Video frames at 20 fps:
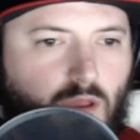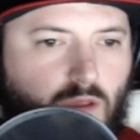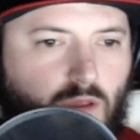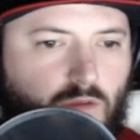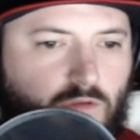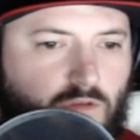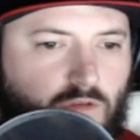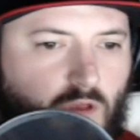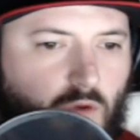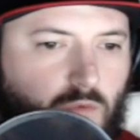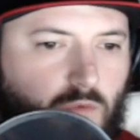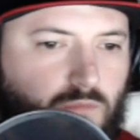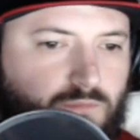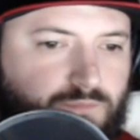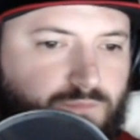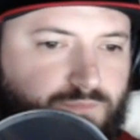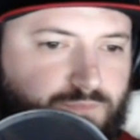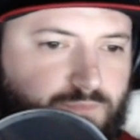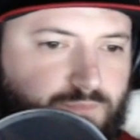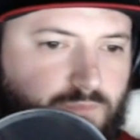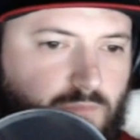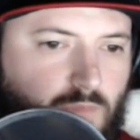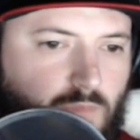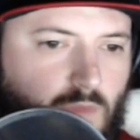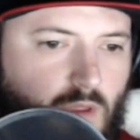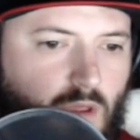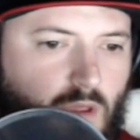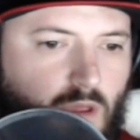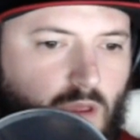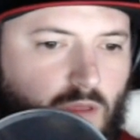So,
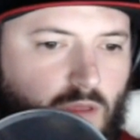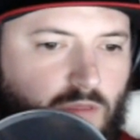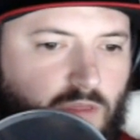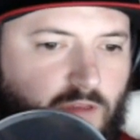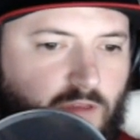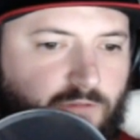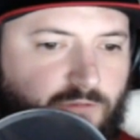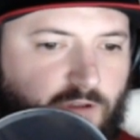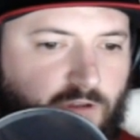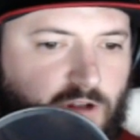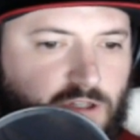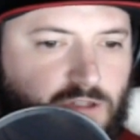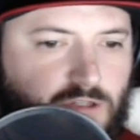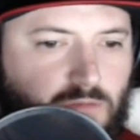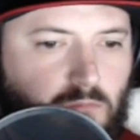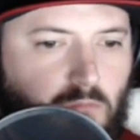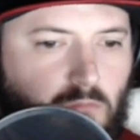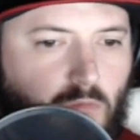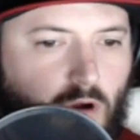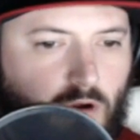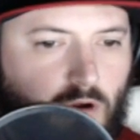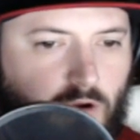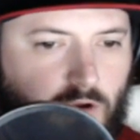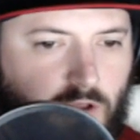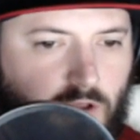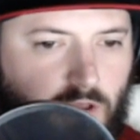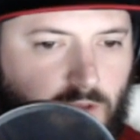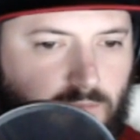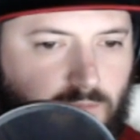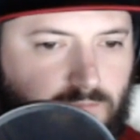the French
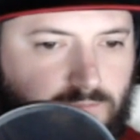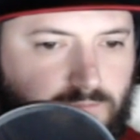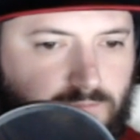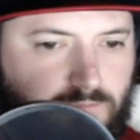monarchy